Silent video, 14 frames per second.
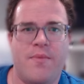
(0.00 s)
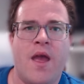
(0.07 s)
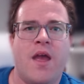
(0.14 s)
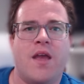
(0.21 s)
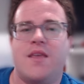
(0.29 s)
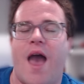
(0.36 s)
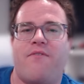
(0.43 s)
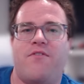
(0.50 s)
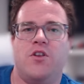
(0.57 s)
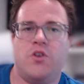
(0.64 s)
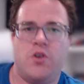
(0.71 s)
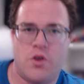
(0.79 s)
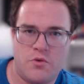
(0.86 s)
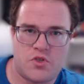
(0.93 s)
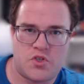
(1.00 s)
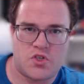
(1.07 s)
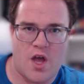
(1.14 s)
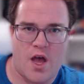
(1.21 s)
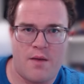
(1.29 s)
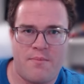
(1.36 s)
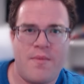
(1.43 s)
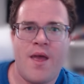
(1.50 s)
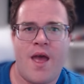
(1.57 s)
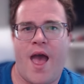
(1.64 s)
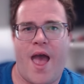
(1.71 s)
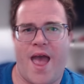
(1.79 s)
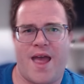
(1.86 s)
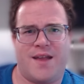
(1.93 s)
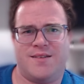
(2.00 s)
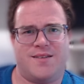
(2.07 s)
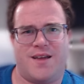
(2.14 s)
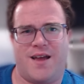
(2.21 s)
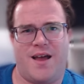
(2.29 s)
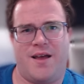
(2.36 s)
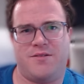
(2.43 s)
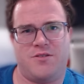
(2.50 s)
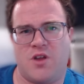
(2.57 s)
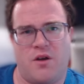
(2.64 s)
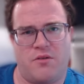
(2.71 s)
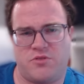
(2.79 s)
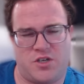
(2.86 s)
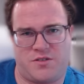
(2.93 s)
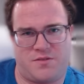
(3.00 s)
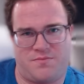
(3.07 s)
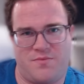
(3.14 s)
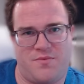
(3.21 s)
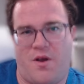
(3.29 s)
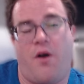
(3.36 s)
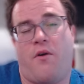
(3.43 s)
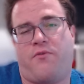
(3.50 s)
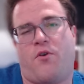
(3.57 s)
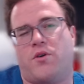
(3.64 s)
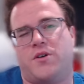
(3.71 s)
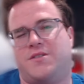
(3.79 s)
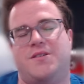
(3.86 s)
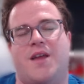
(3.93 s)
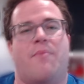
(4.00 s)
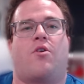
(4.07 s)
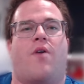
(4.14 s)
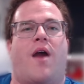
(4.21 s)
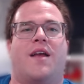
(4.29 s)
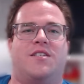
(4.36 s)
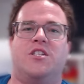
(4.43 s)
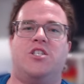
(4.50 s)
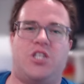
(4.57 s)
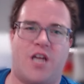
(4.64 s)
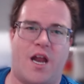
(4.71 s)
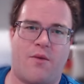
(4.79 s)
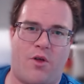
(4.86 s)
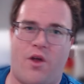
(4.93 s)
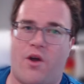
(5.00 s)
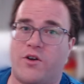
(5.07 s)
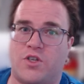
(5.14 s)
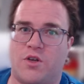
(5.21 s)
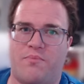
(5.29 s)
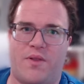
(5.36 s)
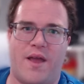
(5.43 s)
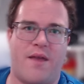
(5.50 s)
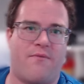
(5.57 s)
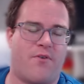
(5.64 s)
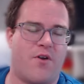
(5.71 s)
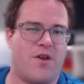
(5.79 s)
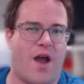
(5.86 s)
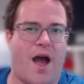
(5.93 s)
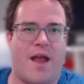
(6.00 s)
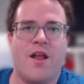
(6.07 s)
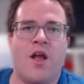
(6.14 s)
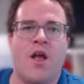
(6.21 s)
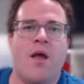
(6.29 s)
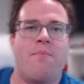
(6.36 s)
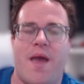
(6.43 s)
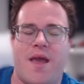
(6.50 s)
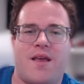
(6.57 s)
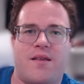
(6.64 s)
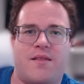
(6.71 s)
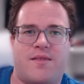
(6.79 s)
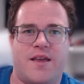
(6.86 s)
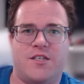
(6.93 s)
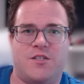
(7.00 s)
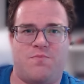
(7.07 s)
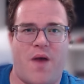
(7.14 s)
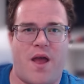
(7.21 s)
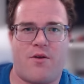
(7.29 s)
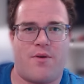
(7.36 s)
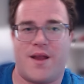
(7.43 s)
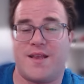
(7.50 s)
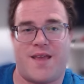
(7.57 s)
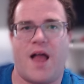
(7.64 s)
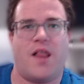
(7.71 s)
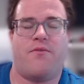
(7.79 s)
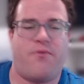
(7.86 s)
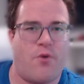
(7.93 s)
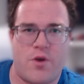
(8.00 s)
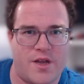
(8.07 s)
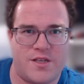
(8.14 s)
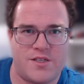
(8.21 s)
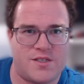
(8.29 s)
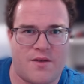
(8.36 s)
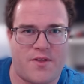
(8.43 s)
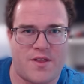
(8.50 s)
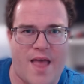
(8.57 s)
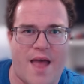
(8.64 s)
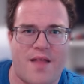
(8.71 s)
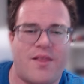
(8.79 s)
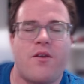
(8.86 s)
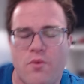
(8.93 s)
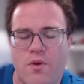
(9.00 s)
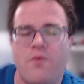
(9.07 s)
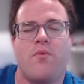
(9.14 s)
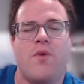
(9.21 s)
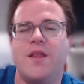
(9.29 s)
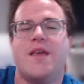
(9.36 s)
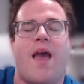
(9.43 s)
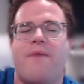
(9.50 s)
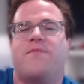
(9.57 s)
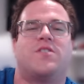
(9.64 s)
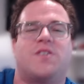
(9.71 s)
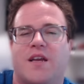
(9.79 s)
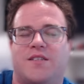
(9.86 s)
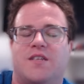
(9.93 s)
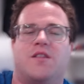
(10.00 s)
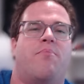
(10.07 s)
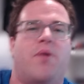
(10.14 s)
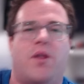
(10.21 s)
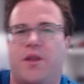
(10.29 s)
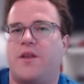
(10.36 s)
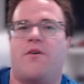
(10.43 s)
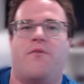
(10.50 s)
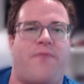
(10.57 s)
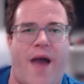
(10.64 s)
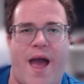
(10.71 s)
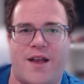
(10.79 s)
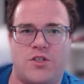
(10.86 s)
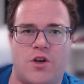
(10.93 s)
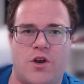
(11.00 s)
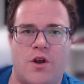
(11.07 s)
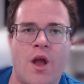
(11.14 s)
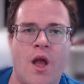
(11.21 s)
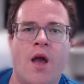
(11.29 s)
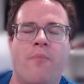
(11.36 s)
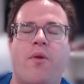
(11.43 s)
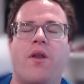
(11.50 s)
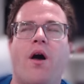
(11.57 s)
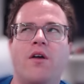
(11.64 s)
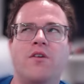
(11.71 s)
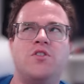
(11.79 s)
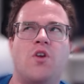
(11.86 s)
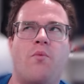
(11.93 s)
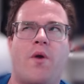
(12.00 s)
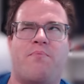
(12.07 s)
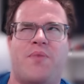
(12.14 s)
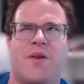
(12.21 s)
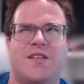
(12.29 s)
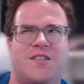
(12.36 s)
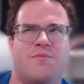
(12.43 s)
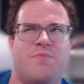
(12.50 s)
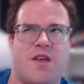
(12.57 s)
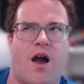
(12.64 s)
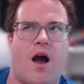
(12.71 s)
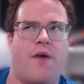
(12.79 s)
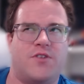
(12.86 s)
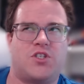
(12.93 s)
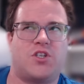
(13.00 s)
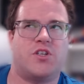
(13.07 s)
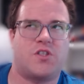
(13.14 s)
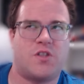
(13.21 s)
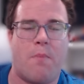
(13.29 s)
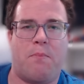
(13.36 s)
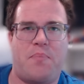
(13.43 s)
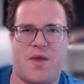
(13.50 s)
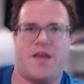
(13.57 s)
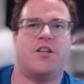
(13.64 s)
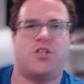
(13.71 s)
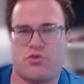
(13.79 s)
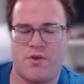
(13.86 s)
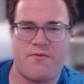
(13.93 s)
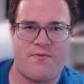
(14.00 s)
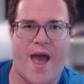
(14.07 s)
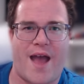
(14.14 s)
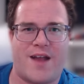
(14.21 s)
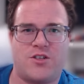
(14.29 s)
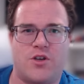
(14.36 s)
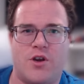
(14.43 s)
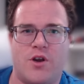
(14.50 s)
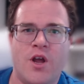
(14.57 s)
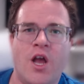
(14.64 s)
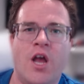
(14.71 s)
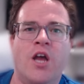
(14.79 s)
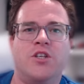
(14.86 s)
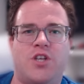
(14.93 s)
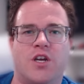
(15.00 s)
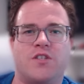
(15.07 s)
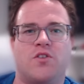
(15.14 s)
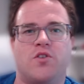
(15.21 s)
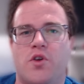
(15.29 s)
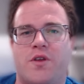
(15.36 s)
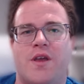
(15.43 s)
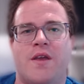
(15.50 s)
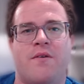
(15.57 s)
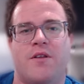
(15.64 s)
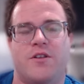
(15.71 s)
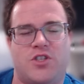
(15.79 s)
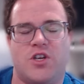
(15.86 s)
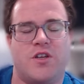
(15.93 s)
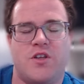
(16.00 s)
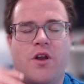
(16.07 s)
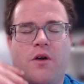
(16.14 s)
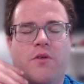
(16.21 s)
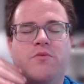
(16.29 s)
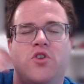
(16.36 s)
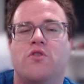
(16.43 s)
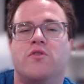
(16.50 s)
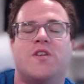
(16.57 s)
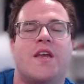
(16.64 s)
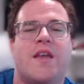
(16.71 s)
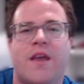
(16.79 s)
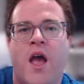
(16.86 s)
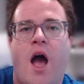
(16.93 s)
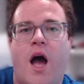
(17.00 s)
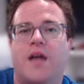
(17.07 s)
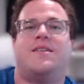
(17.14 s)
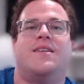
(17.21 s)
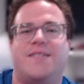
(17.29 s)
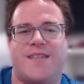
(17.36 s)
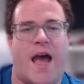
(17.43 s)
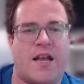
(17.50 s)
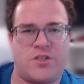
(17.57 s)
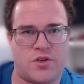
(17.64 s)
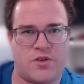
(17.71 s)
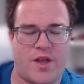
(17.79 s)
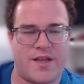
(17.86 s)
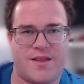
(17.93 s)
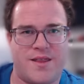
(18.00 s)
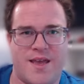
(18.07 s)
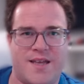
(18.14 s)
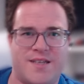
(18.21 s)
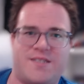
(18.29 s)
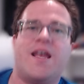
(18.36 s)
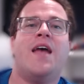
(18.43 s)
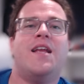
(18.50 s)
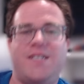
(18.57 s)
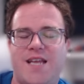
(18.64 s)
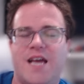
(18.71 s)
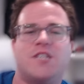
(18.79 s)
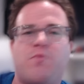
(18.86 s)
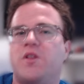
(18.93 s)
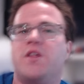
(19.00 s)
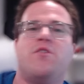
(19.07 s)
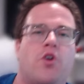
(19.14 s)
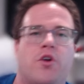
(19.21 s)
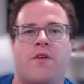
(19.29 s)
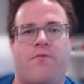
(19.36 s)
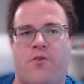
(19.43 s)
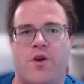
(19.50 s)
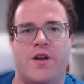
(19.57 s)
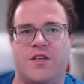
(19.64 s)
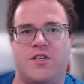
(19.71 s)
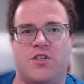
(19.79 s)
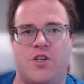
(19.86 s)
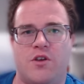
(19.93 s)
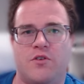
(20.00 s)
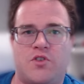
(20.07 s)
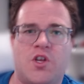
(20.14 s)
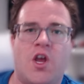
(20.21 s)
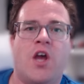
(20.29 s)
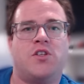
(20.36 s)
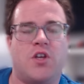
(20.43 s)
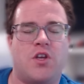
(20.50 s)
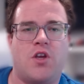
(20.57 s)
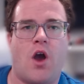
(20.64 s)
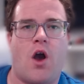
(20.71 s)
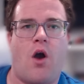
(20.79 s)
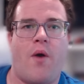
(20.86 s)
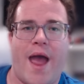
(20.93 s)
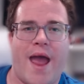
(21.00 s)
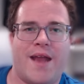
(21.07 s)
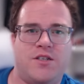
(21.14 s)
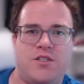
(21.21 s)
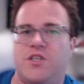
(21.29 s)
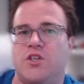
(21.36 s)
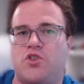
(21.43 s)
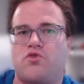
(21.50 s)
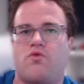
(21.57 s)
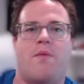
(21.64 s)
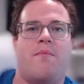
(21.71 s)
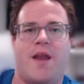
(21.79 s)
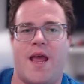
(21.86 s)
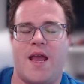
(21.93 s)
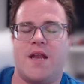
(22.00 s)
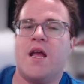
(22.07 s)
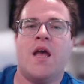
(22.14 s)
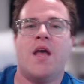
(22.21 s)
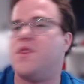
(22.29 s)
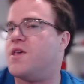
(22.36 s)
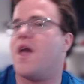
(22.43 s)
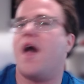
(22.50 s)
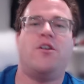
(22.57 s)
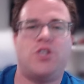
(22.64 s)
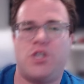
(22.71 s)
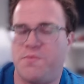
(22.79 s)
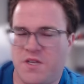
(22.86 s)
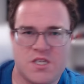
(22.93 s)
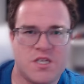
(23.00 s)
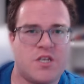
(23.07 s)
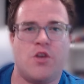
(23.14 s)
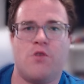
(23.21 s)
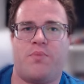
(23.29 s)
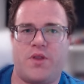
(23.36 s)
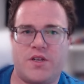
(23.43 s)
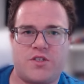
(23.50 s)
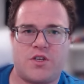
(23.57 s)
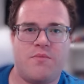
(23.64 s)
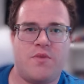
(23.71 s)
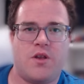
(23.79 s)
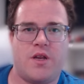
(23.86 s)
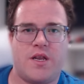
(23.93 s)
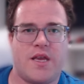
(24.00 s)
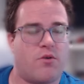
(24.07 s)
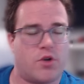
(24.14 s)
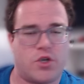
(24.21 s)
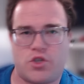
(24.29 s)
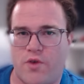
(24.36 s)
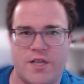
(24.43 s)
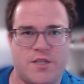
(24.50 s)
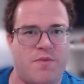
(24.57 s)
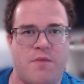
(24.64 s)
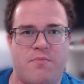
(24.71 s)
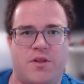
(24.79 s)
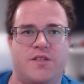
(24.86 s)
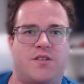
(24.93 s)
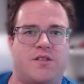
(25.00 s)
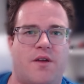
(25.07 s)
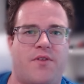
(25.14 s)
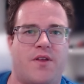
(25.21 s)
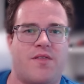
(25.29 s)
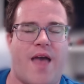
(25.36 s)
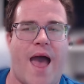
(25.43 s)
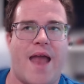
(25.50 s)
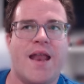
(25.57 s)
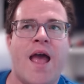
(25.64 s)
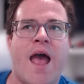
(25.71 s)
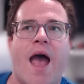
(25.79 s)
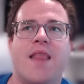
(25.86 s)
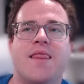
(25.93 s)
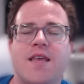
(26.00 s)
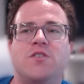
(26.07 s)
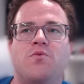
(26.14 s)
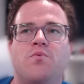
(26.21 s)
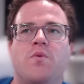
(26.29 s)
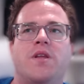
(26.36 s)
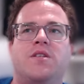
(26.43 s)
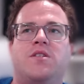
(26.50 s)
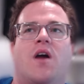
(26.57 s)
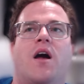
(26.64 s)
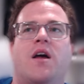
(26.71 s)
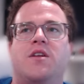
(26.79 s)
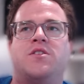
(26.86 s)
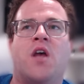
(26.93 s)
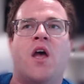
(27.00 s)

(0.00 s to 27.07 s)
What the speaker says: Gavin Newsom and, just of course, Democrats in general are to blame for not making things better in California and stuff like that. Like really emphasizing the political factor, but also what pisses me off is just the bigotry factor. Just using a disaster like this, desperately looking for an excuse to go and discriminate the LGBTQ plus community or trans people and stuff like that. And this really does